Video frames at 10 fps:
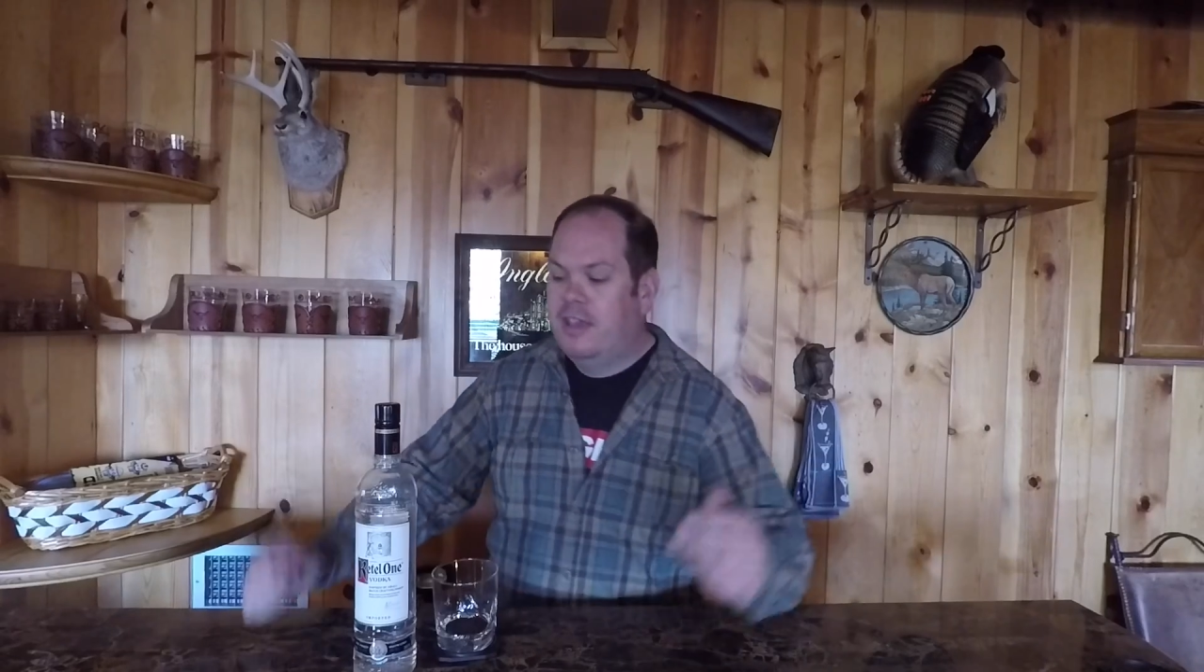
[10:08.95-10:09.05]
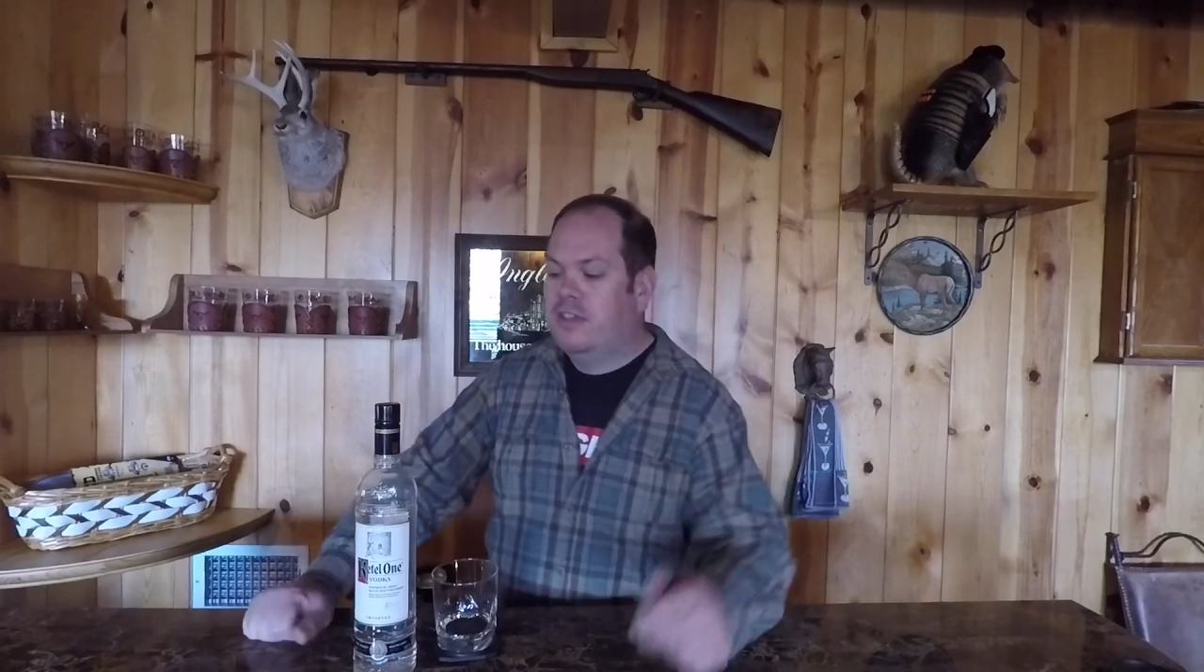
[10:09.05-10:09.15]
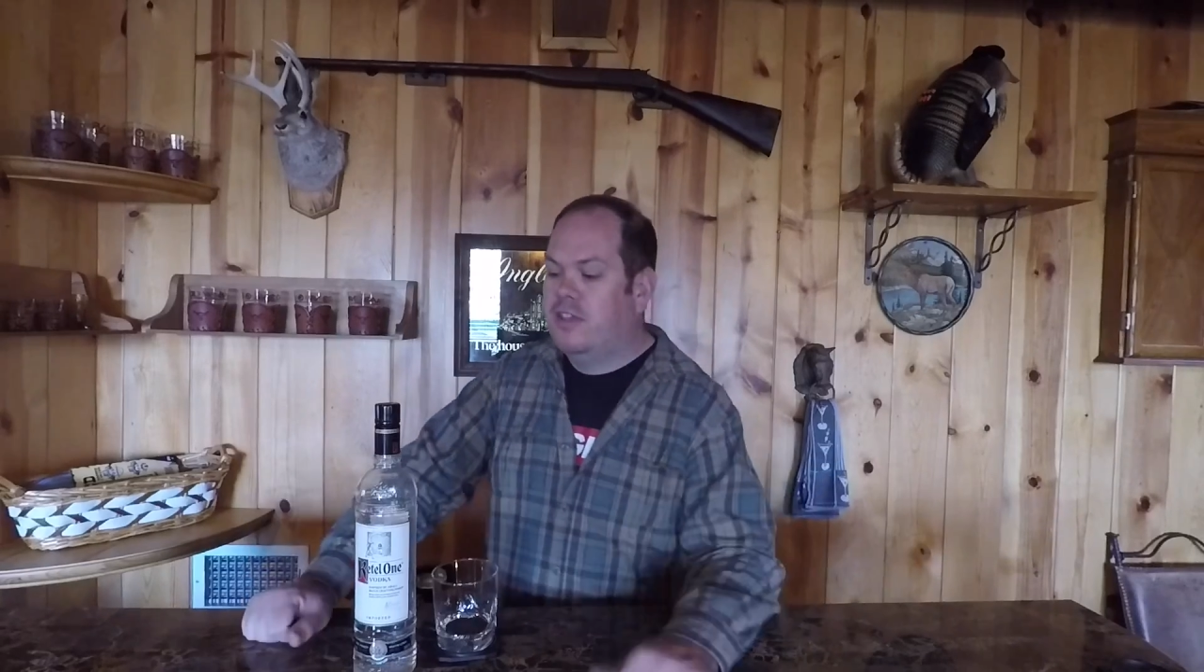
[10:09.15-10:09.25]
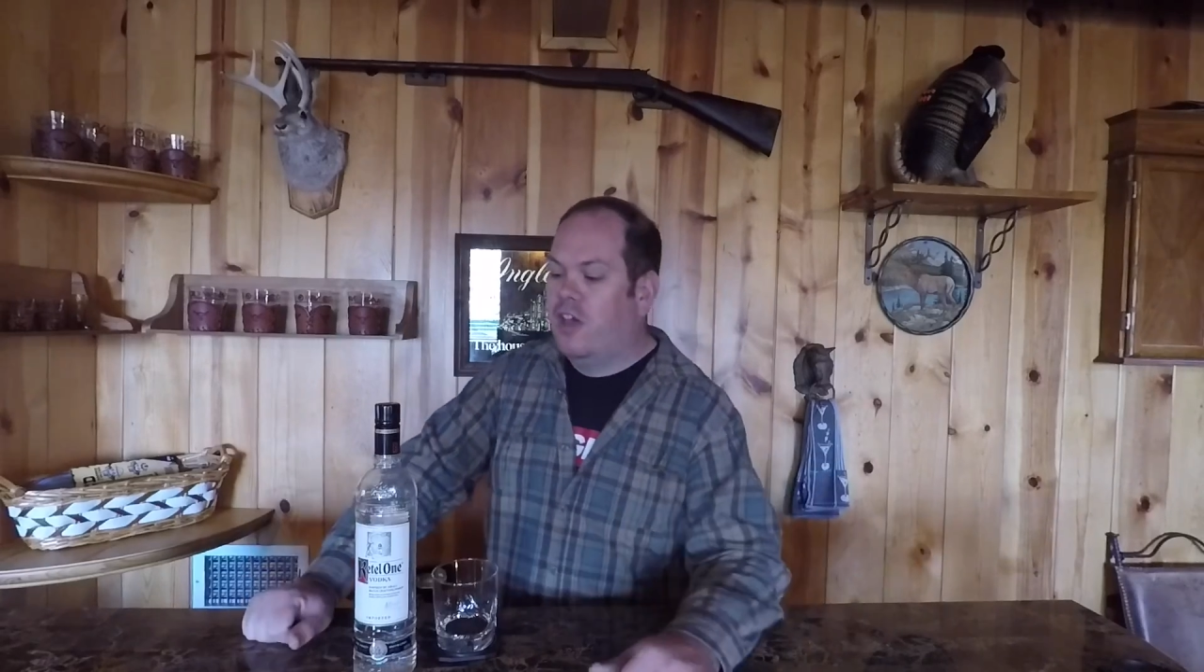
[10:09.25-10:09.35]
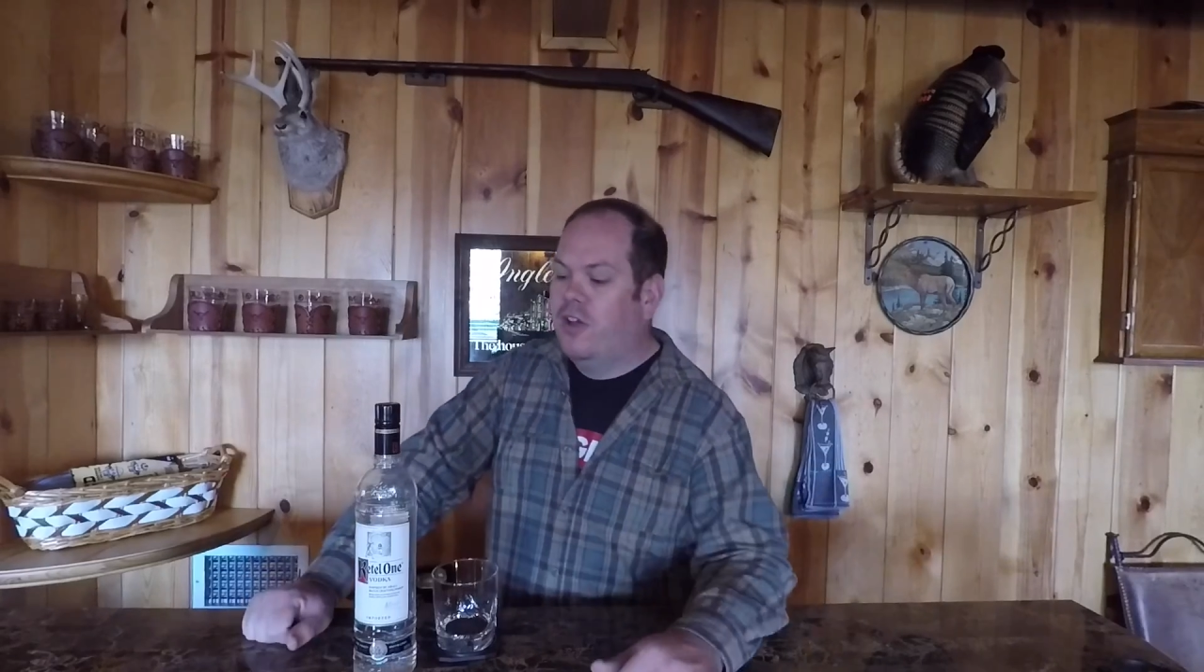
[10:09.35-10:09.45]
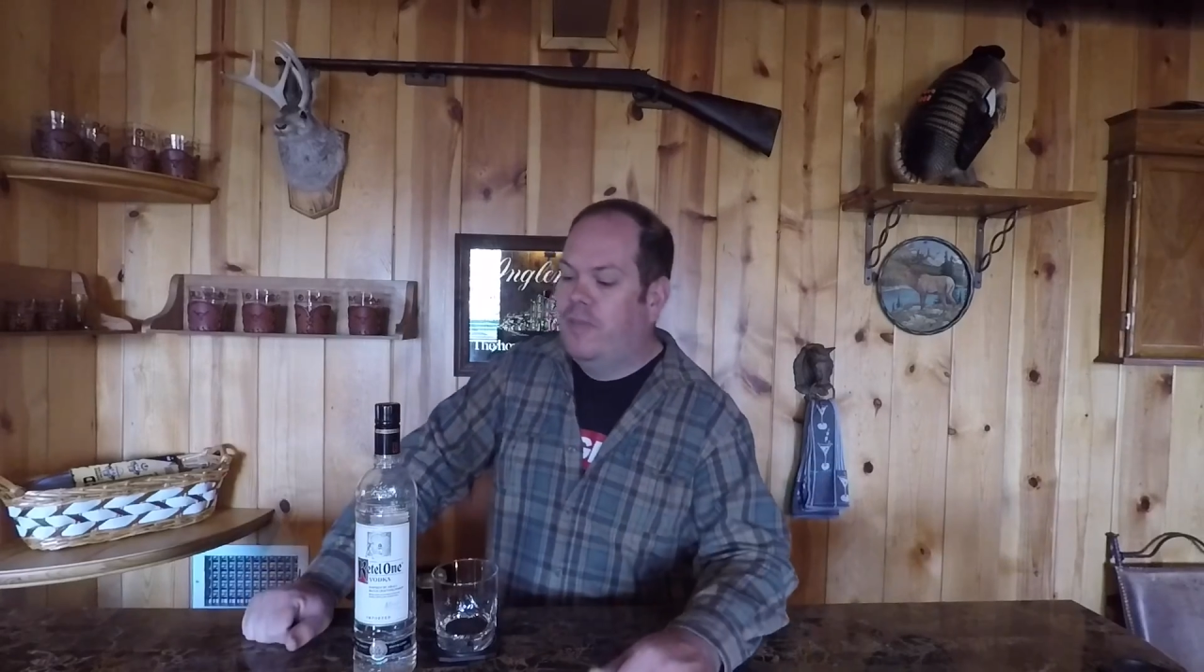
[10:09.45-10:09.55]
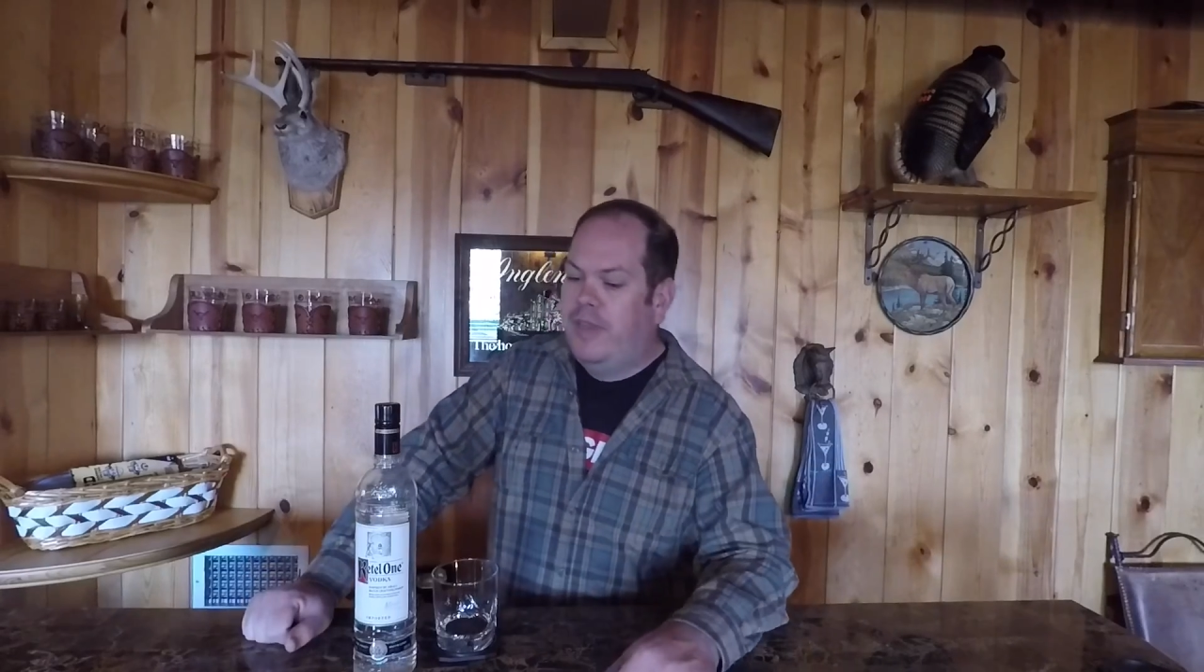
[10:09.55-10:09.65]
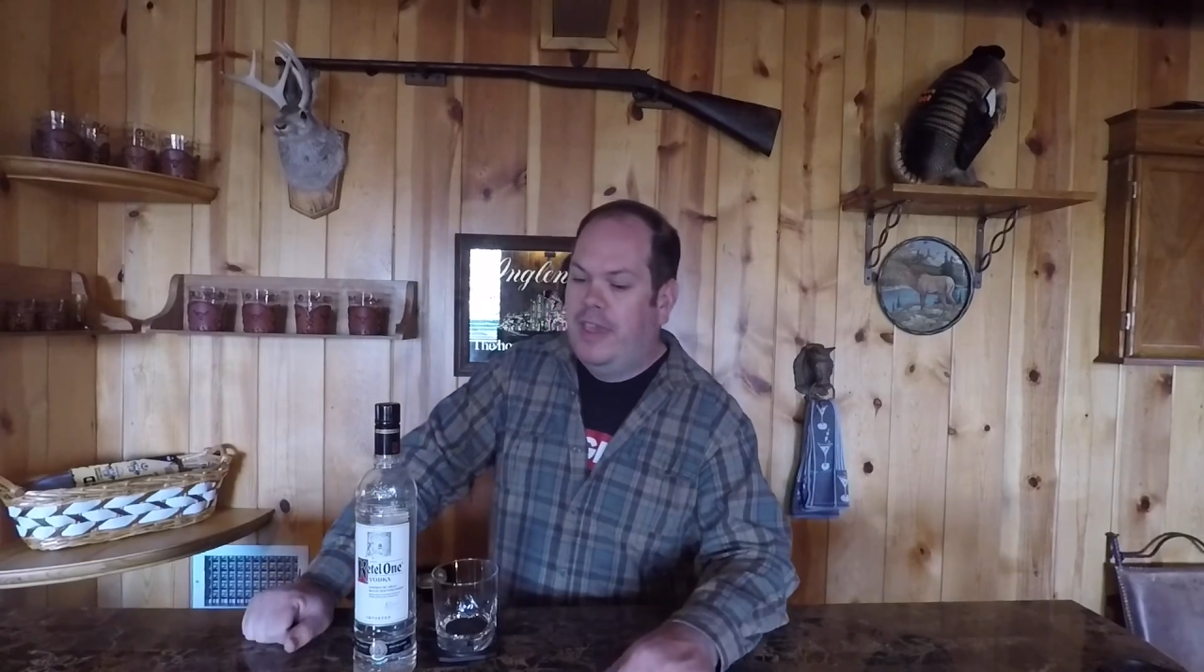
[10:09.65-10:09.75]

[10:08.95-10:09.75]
So